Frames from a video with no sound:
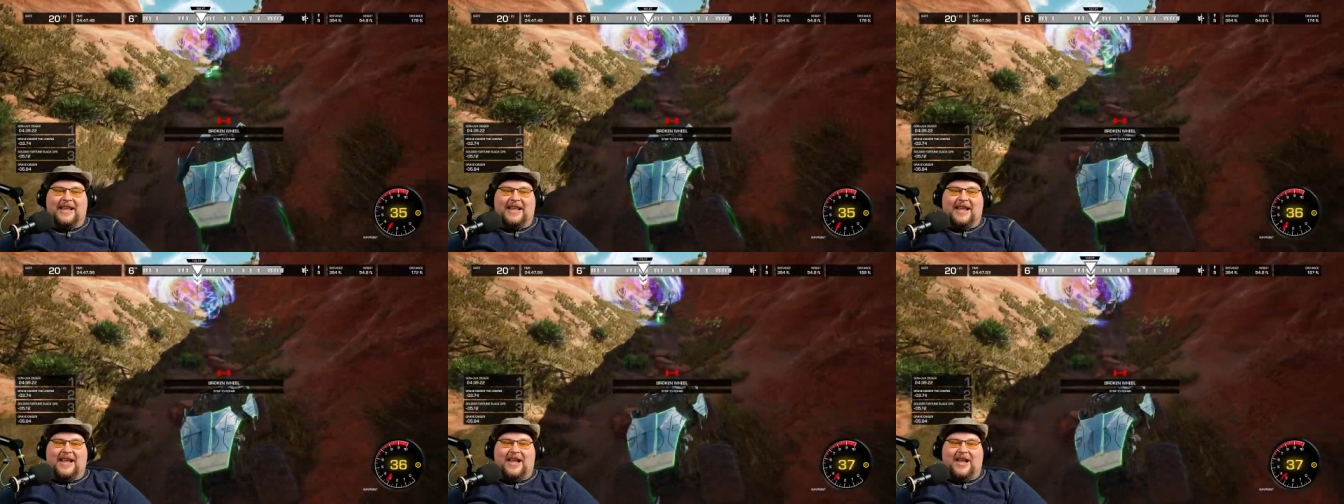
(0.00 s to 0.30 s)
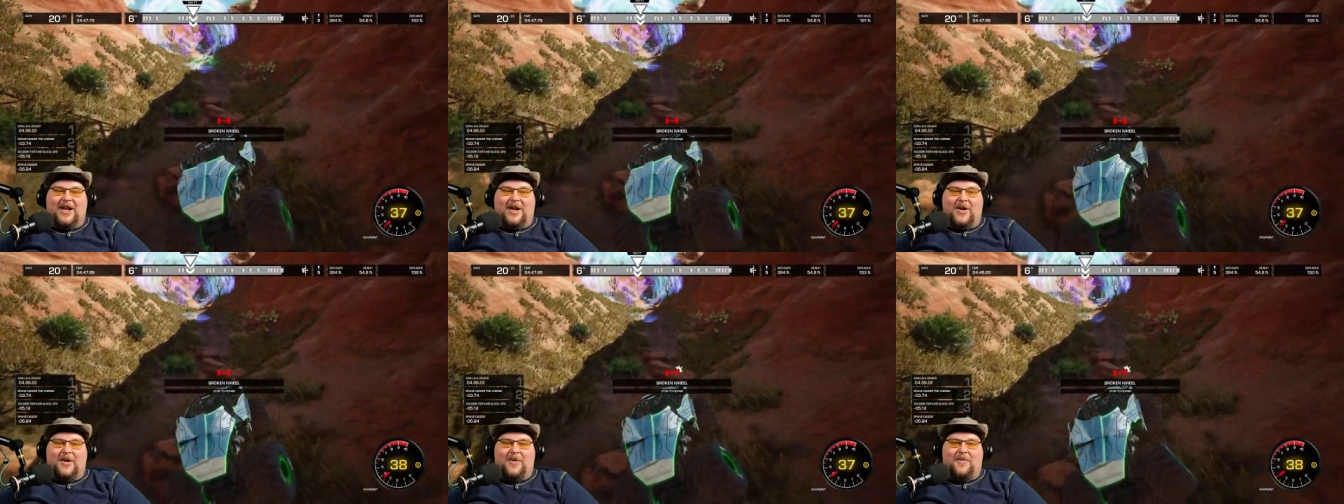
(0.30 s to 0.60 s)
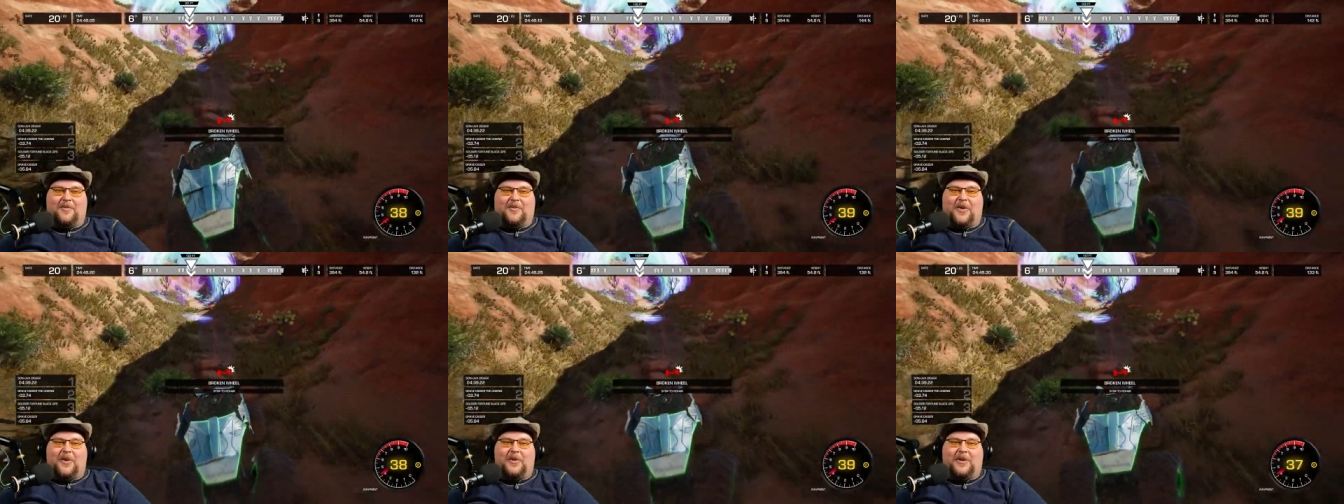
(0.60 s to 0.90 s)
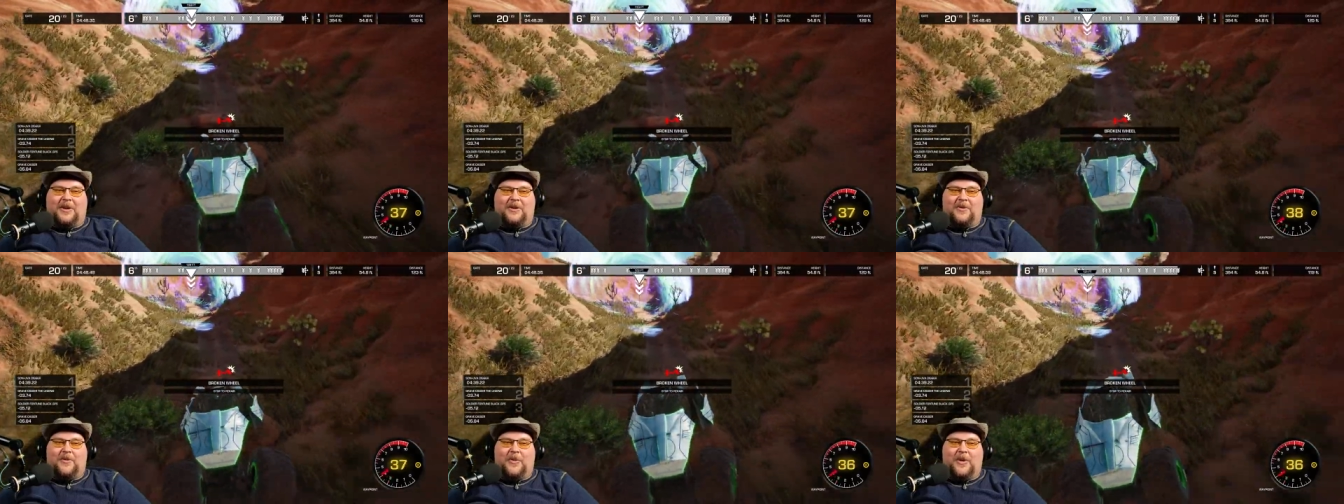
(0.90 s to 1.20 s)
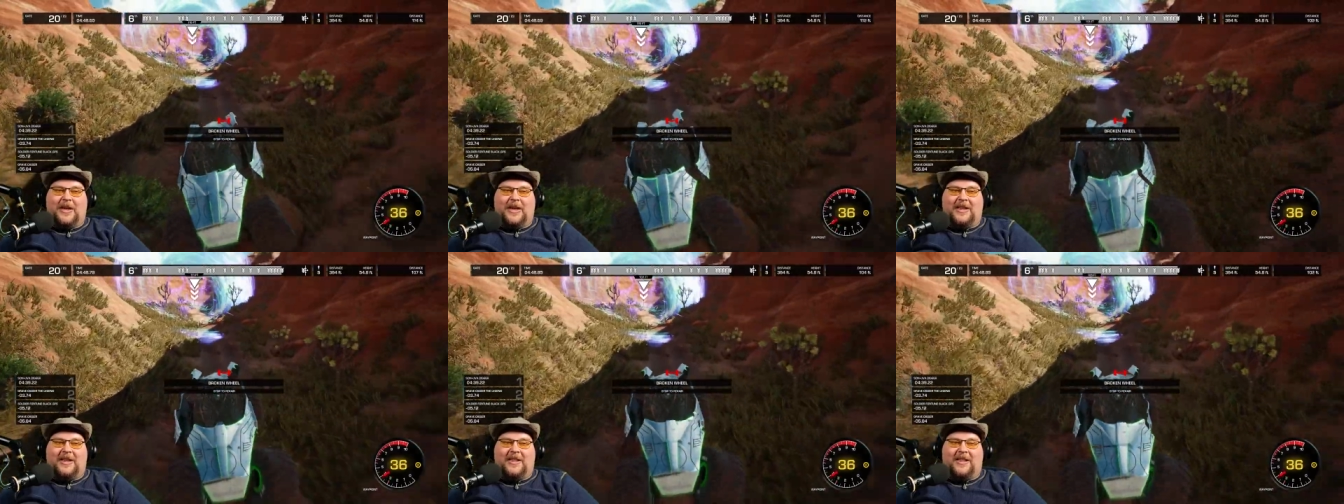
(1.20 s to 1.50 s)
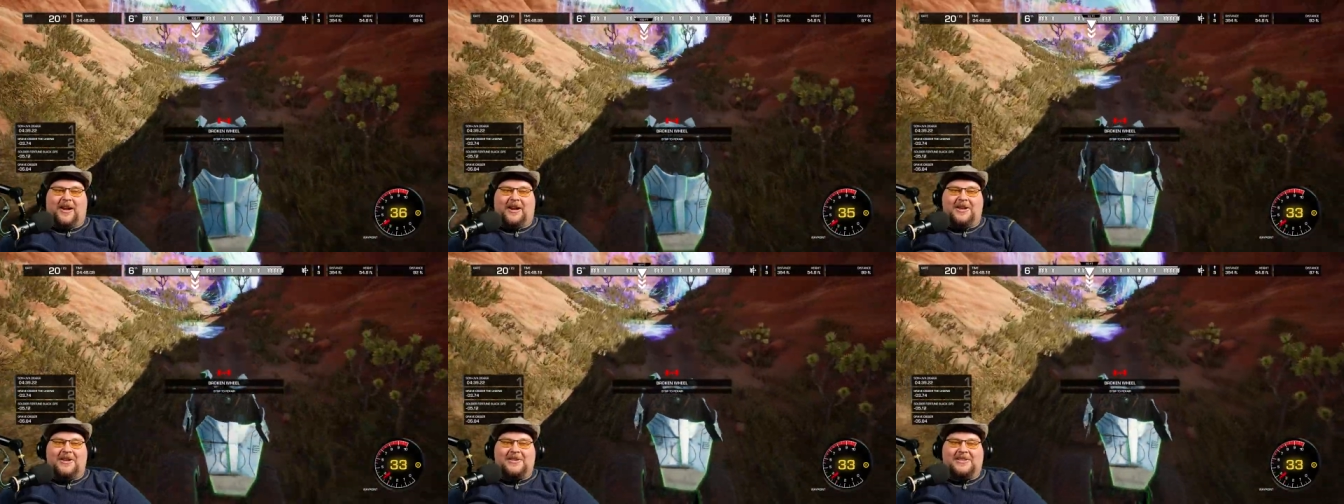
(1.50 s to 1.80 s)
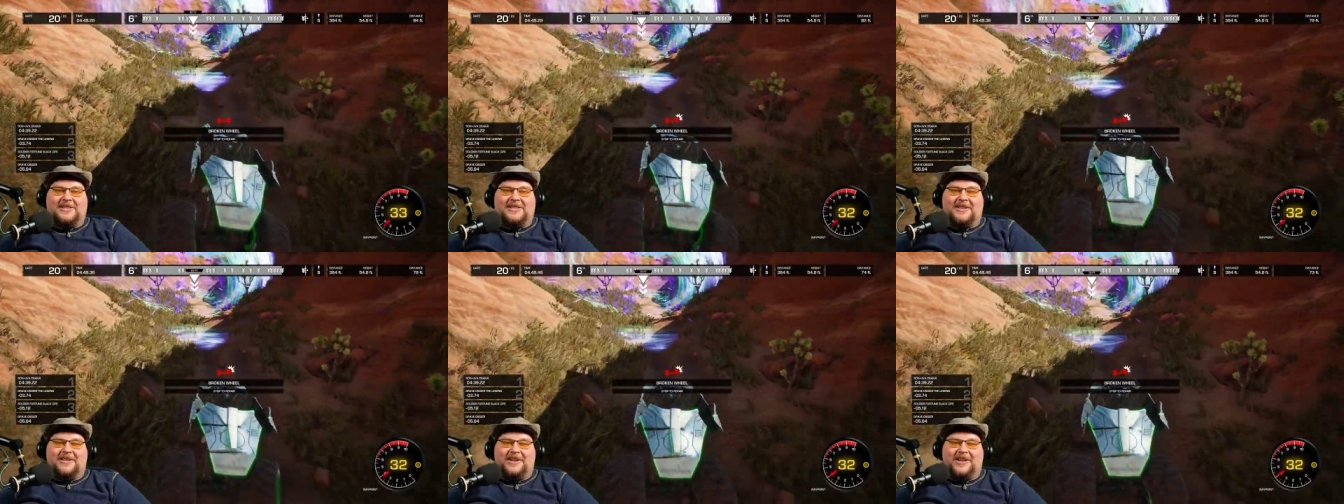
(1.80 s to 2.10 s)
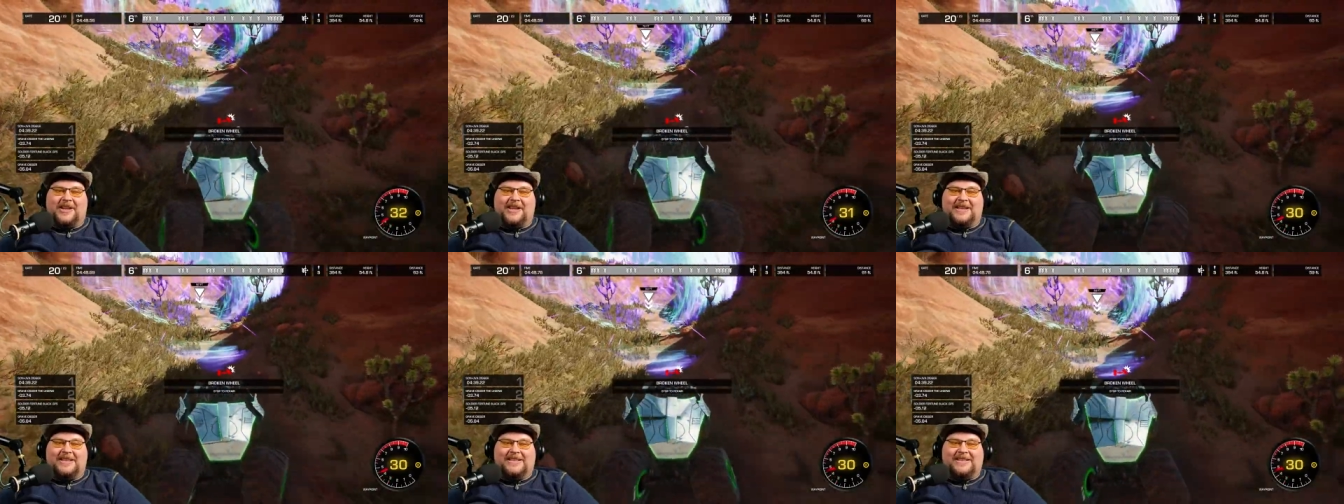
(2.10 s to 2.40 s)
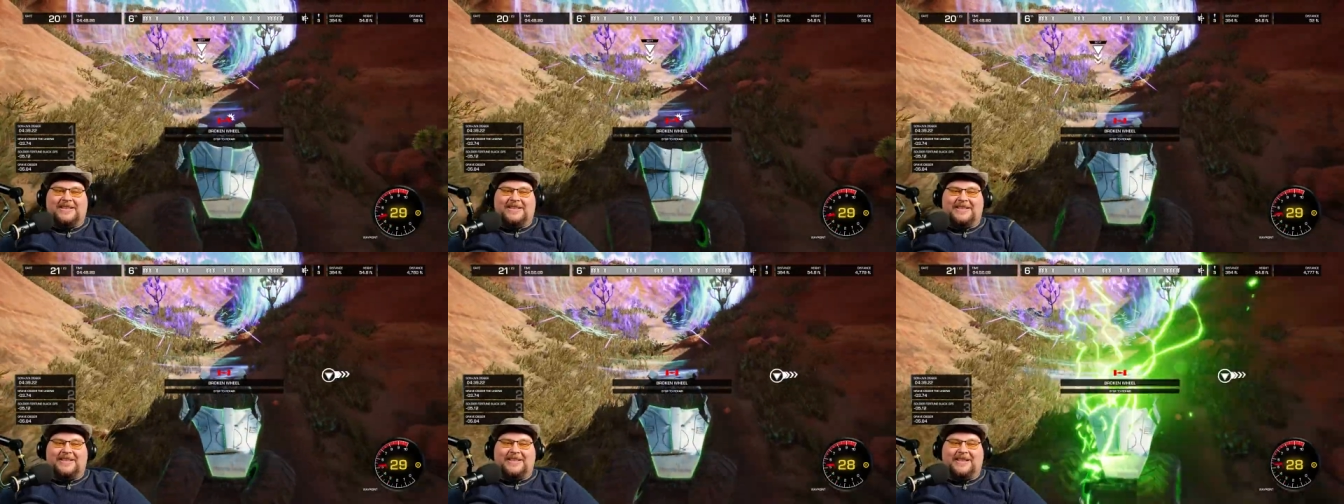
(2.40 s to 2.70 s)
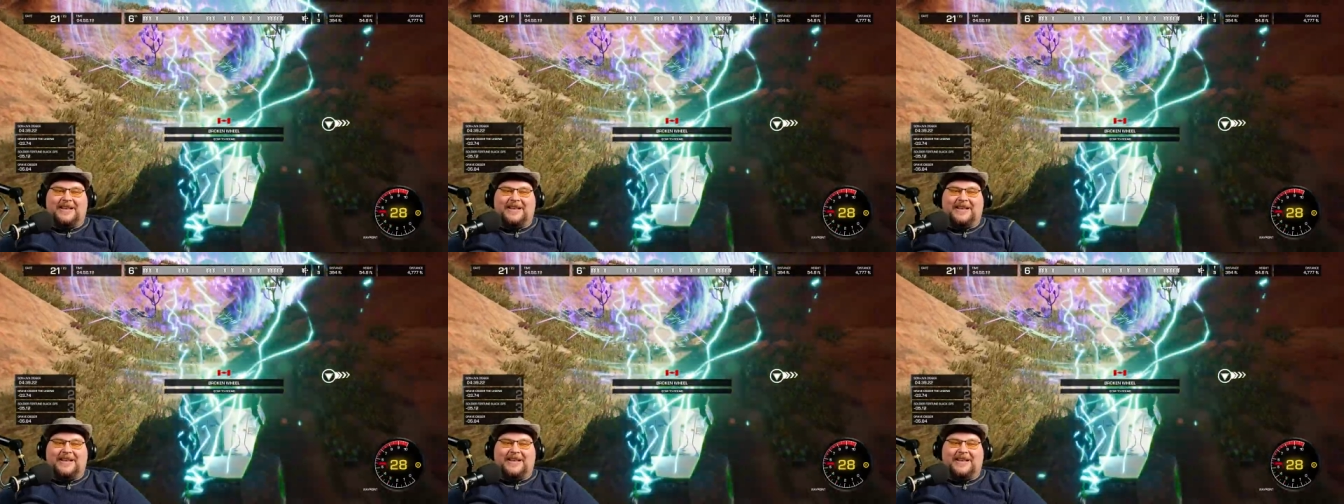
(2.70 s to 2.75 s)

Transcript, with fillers: Oh, broken wheel. Are you serious?